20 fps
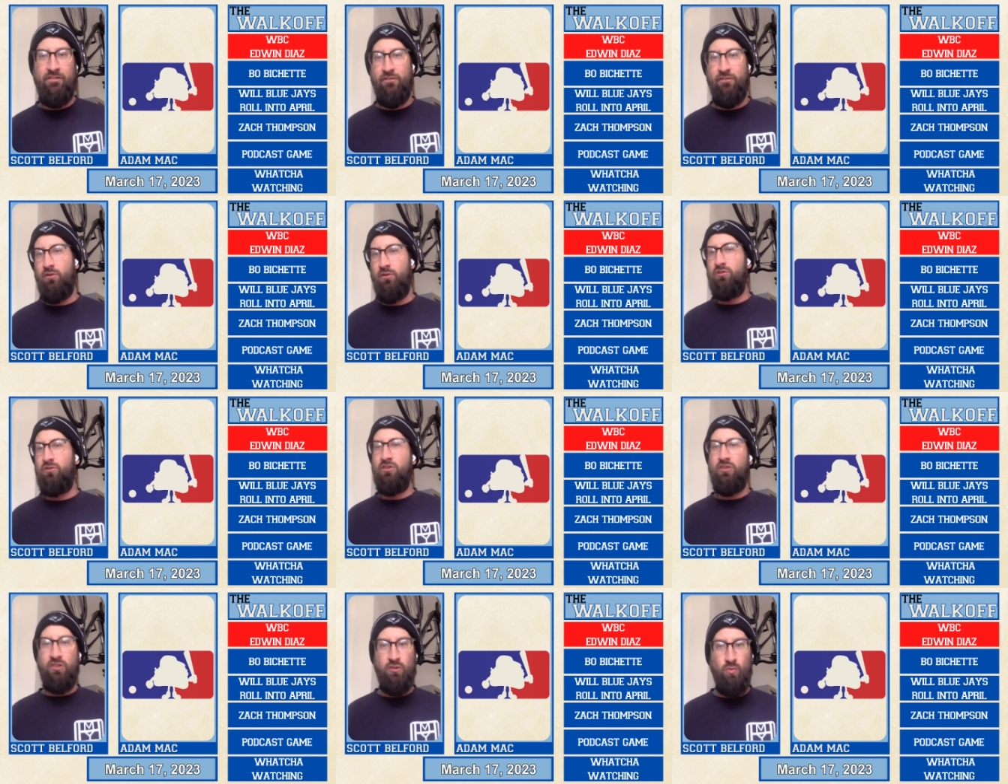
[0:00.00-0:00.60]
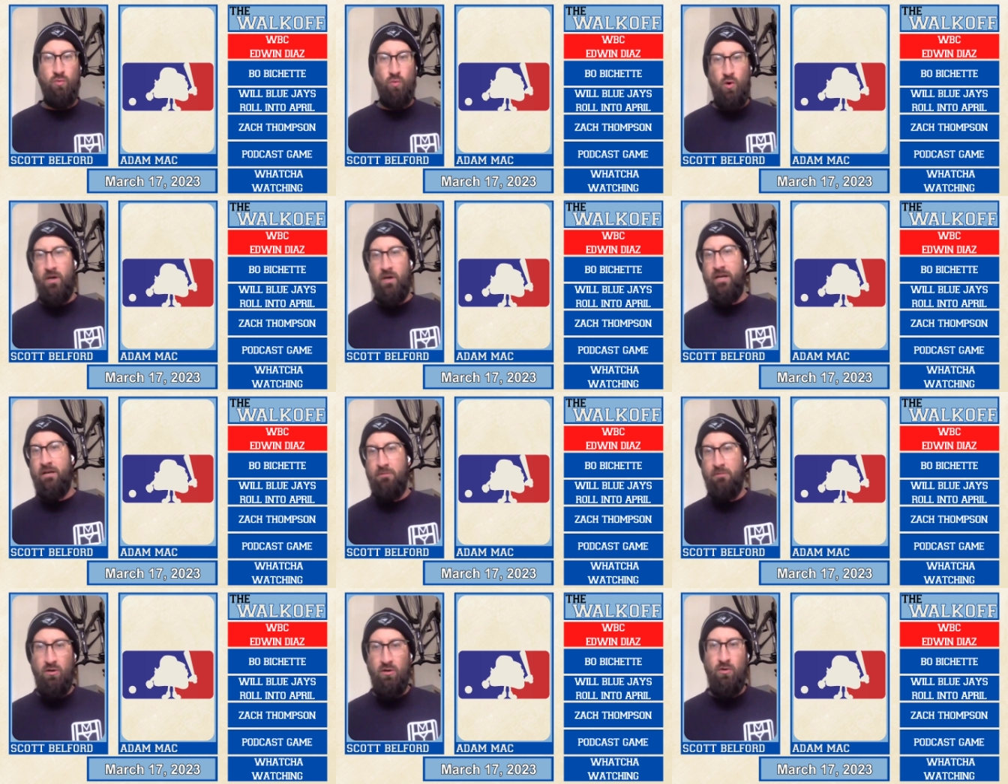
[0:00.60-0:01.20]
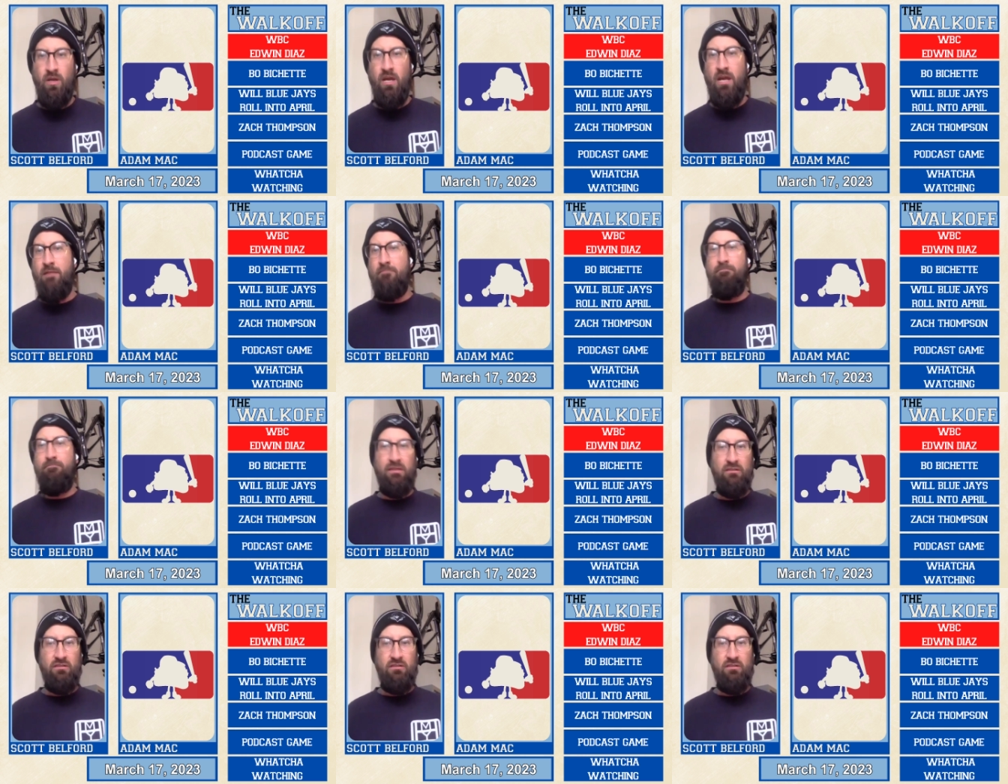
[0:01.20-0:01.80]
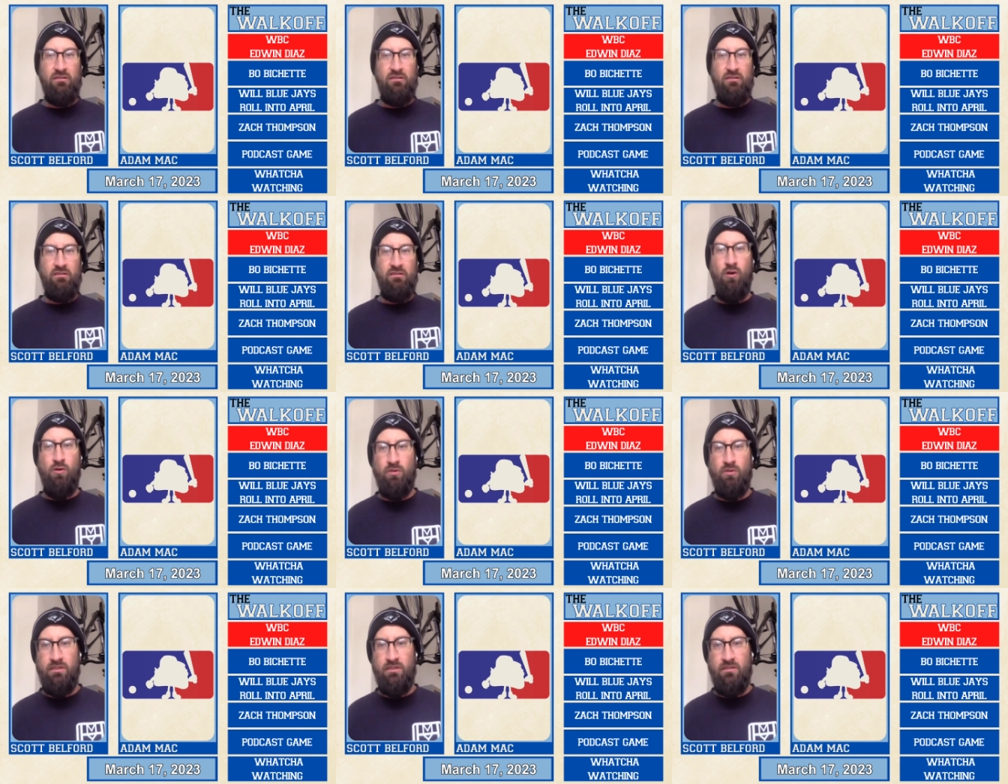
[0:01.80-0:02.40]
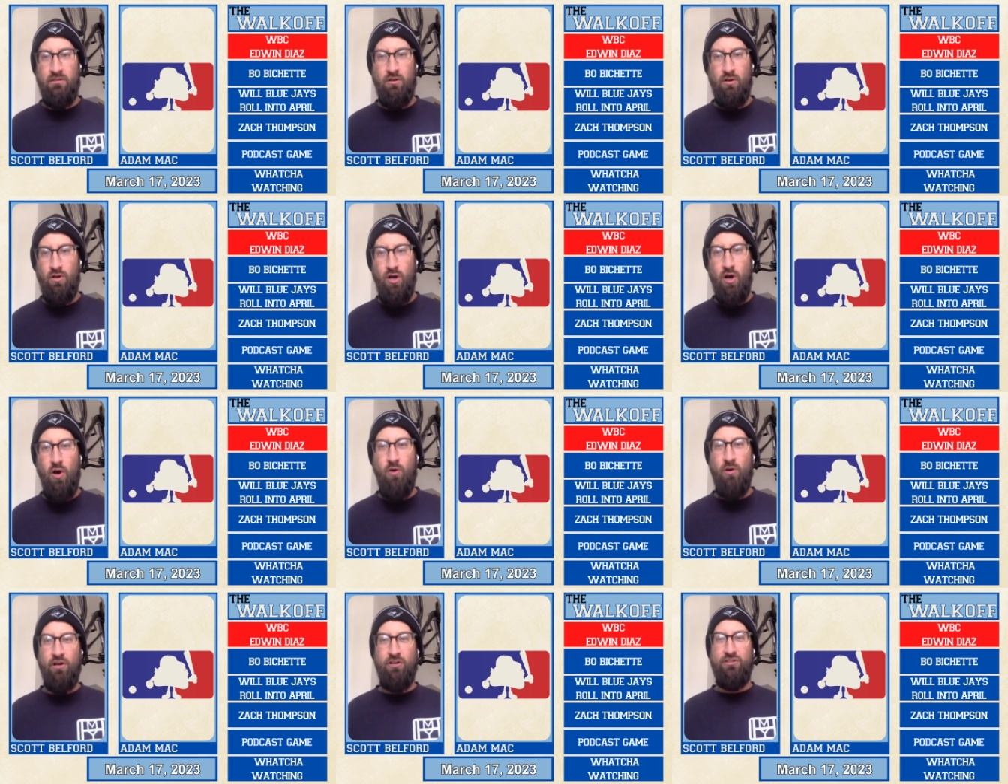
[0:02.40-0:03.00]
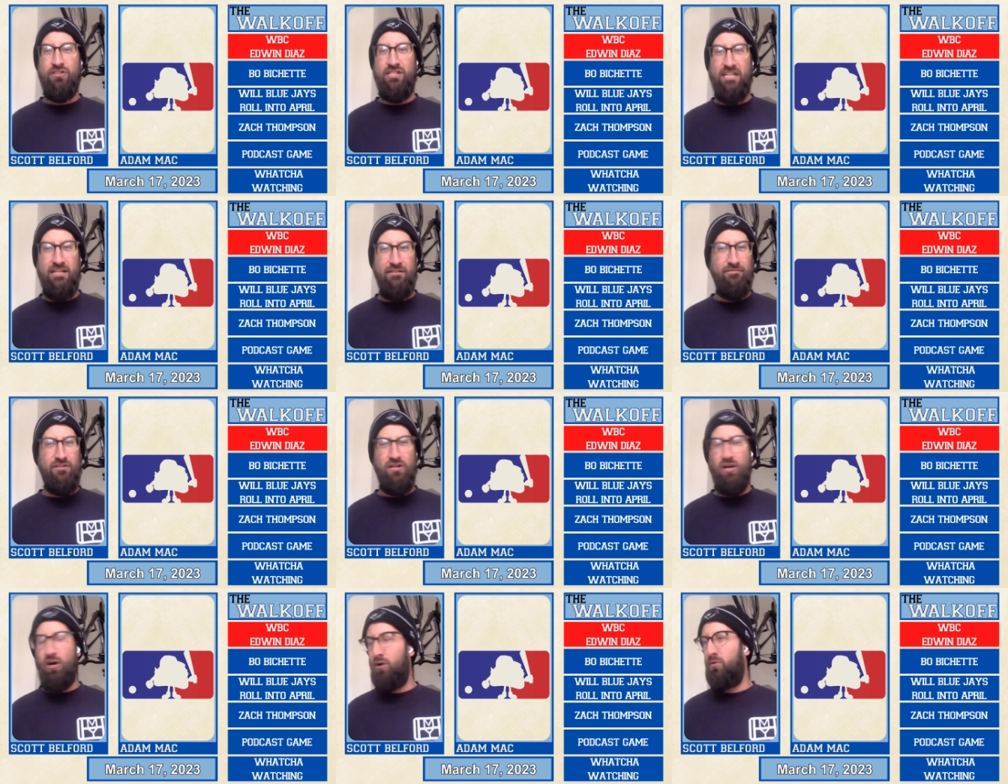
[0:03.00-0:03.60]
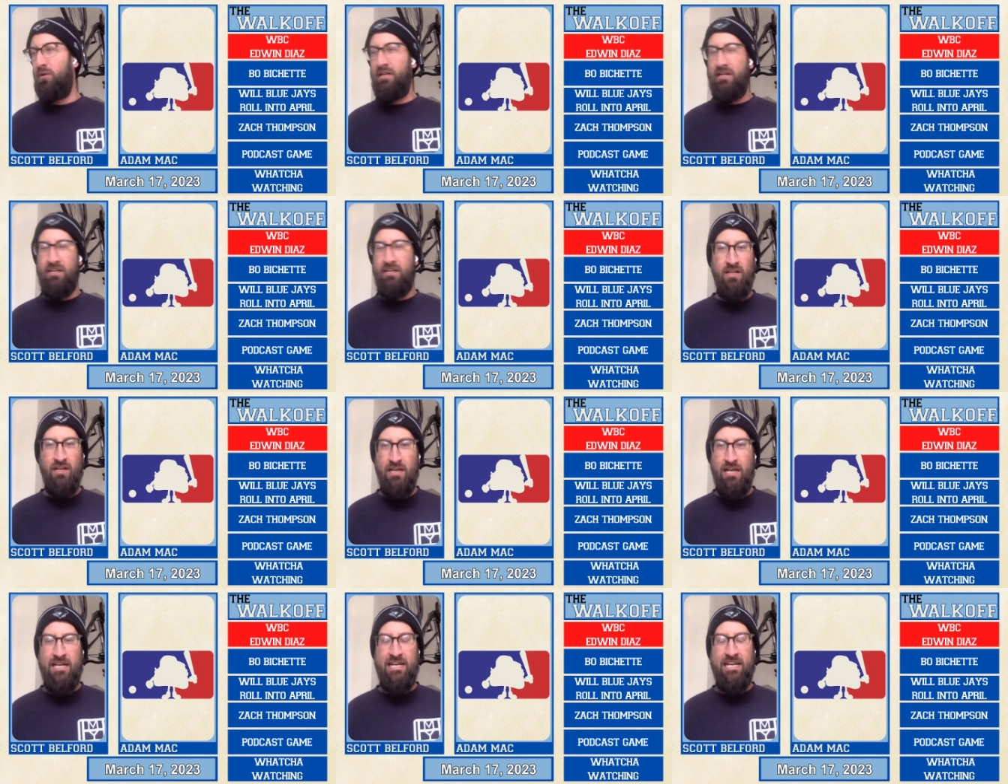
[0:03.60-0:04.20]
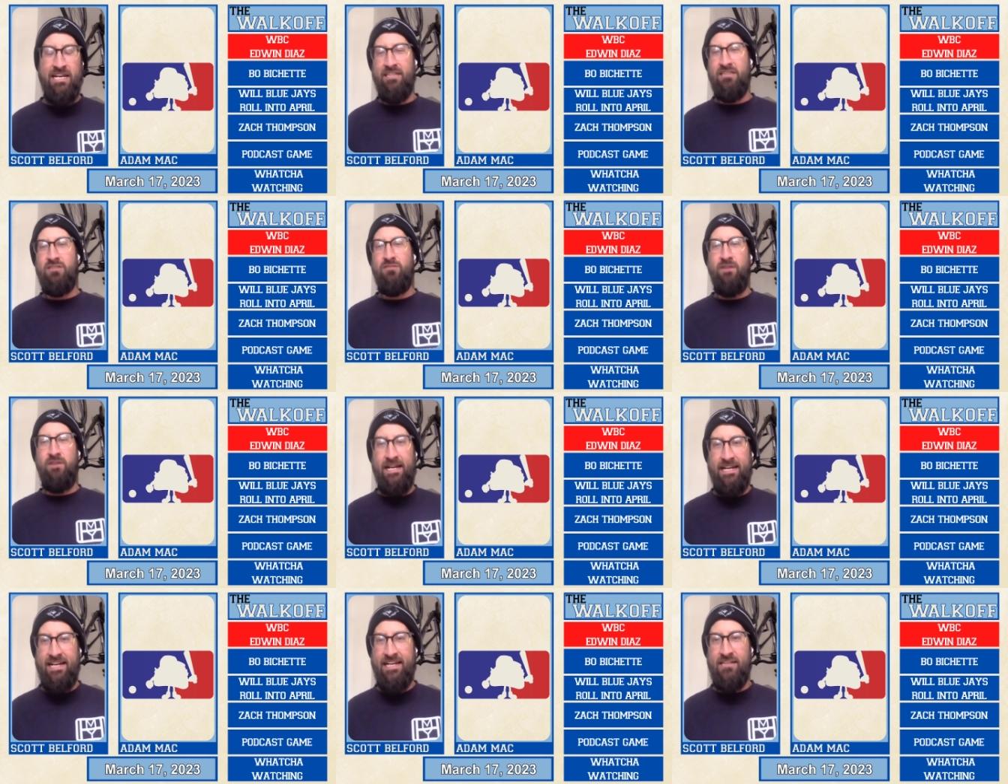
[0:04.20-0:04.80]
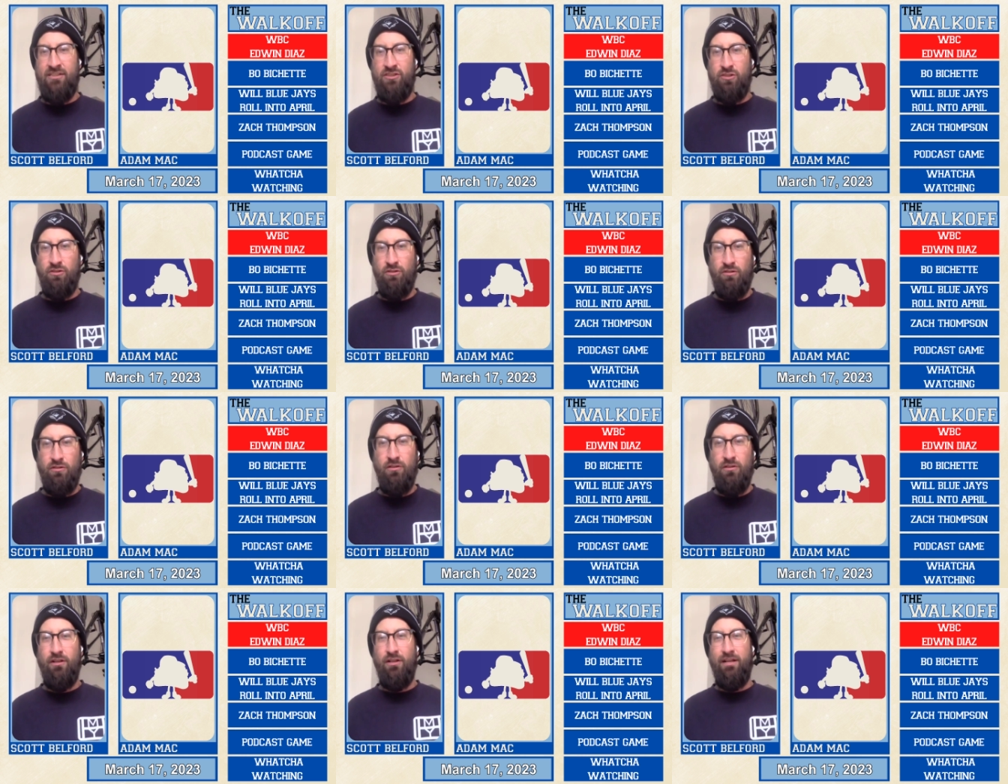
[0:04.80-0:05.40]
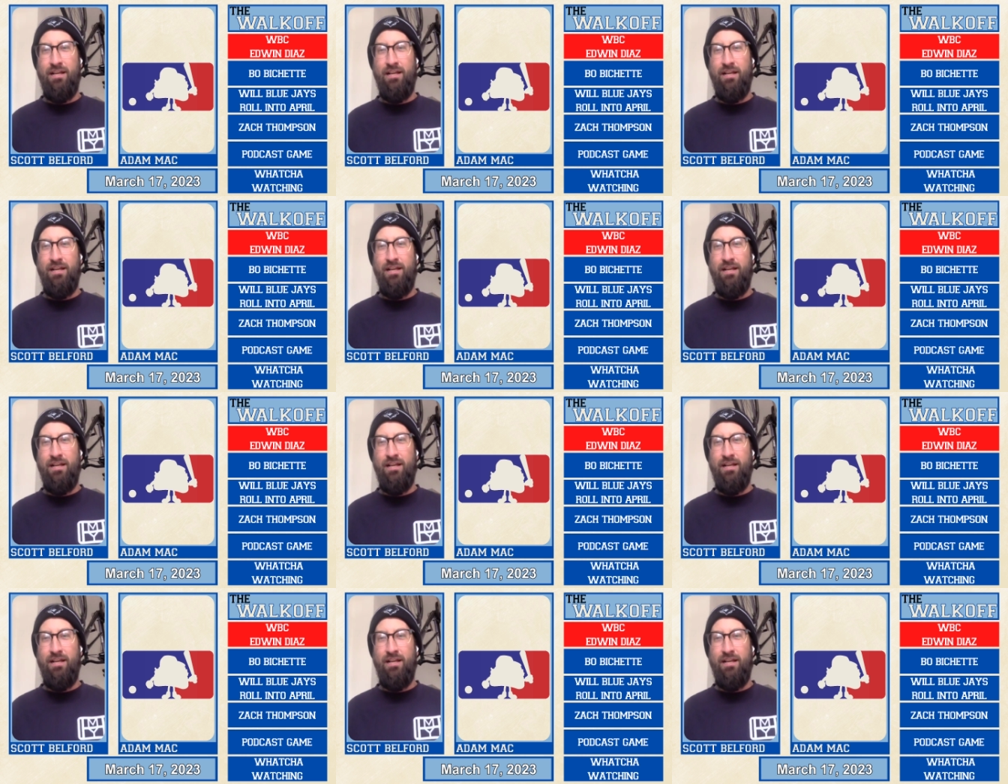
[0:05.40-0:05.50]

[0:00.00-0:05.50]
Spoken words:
For those of you worried about billionaire owner Steve Cohen and his financial,